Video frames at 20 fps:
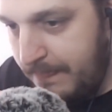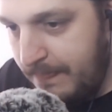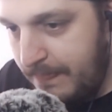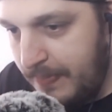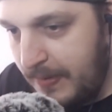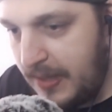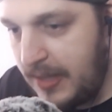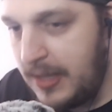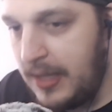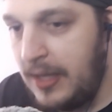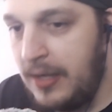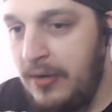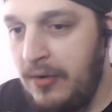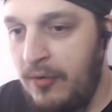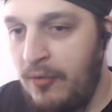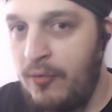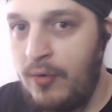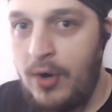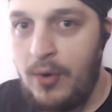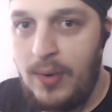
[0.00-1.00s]
son
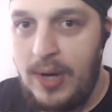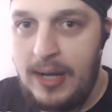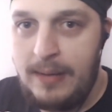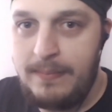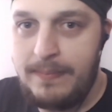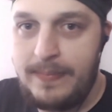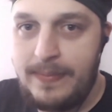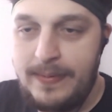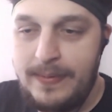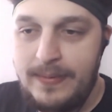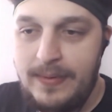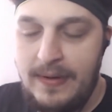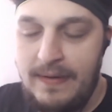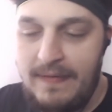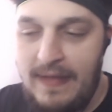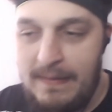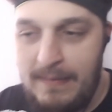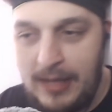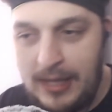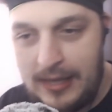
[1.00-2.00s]
grow up, if
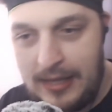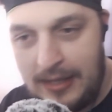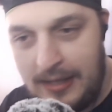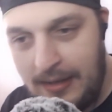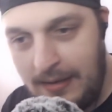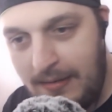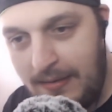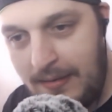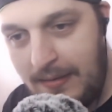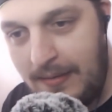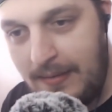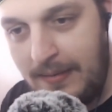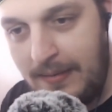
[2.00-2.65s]
that makes sense.